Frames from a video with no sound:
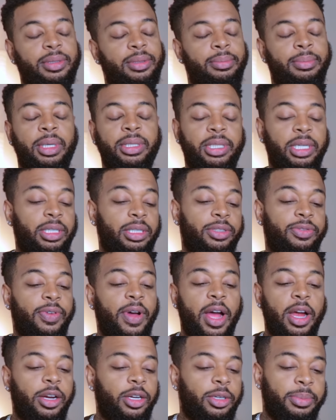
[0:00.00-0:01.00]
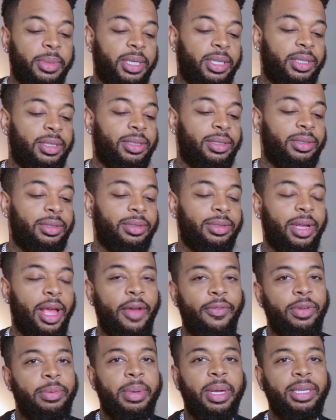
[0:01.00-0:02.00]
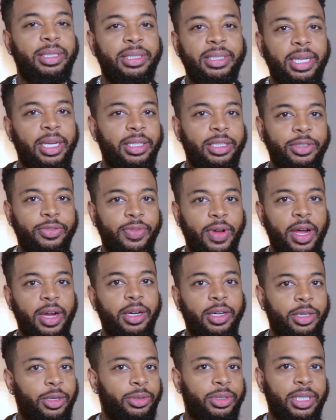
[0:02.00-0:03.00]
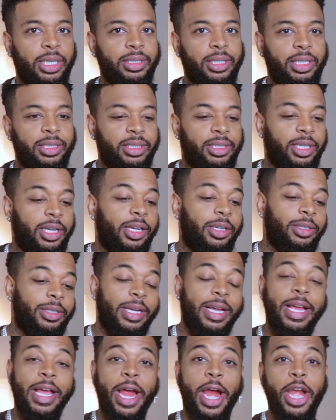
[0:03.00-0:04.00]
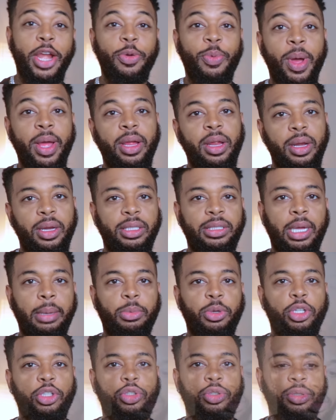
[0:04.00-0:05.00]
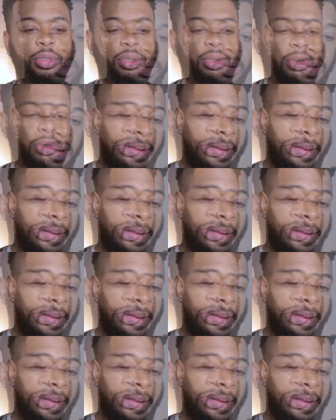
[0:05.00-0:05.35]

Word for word: My shit is fire, man. Everybody's saying it's fire. Go check that shit out. Anyway, let's hop on into it.